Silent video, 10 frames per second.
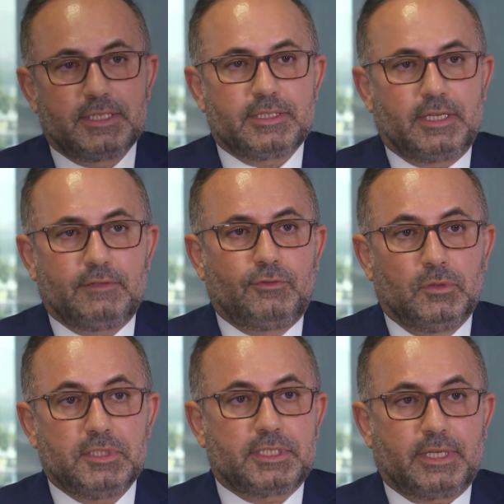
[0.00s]
is a
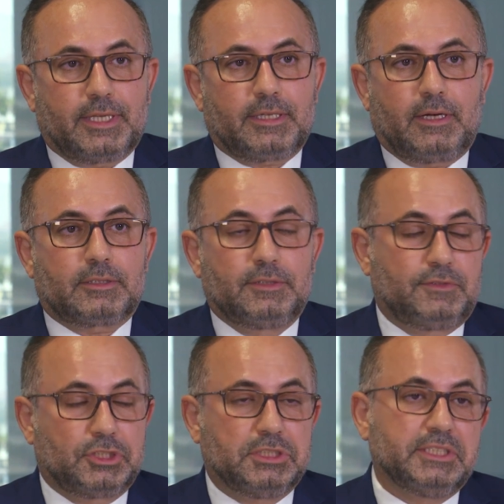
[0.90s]
full-stack
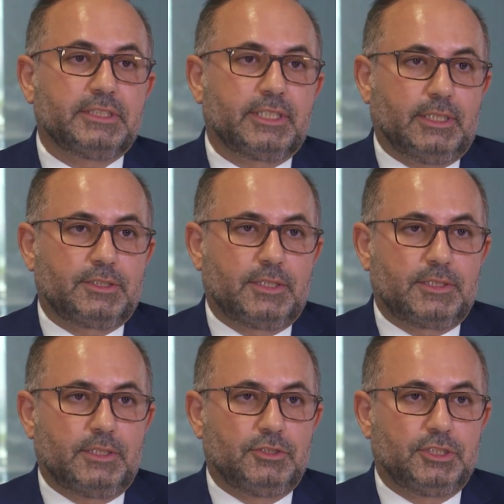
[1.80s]
artificial
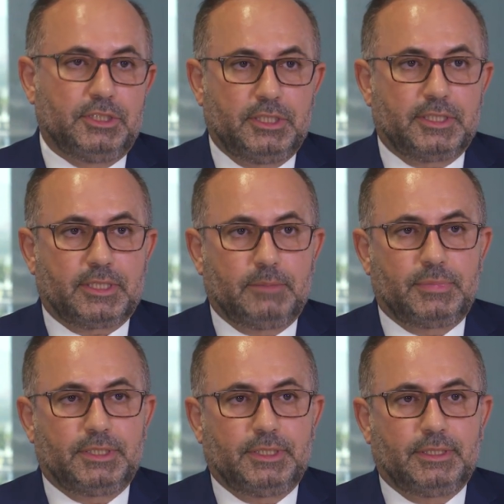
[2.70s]
intelligence engineering
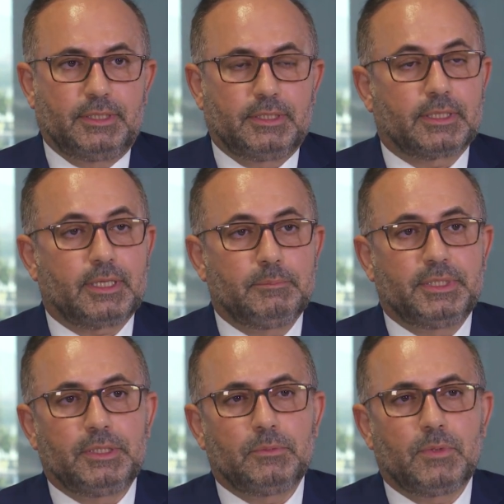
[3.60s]
company. The
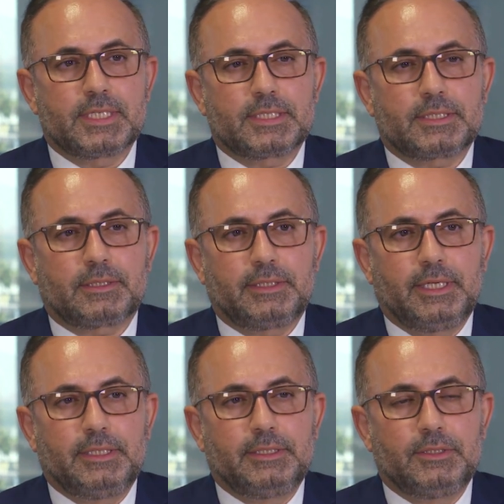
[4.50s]
company was
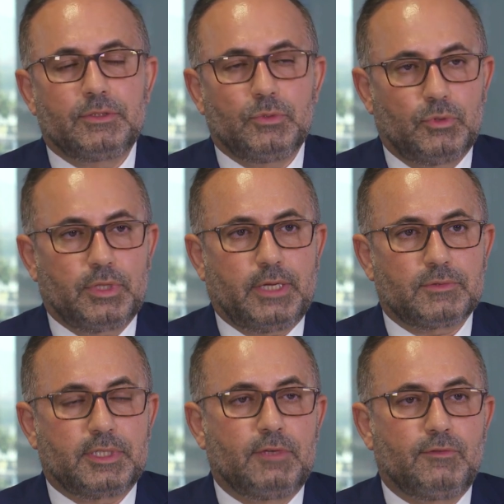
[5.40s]
created in
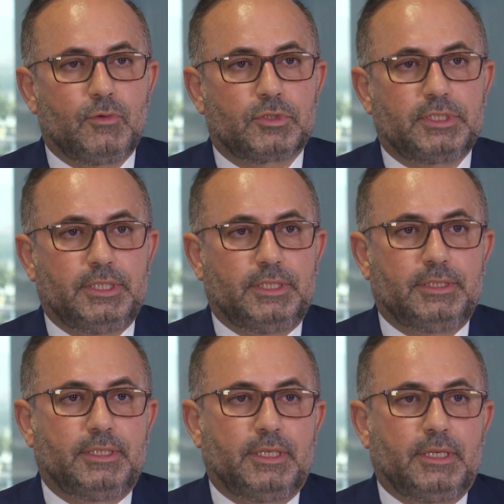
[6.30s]

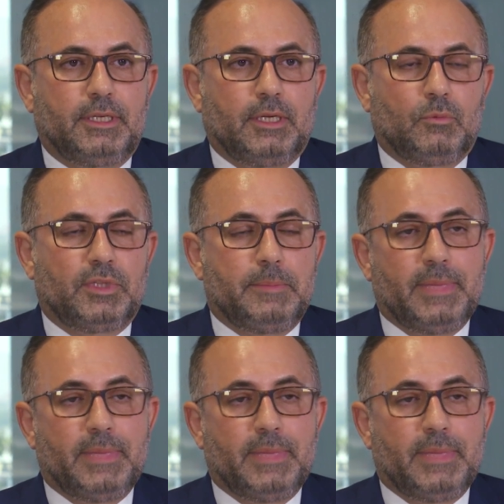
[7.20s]
2014 with a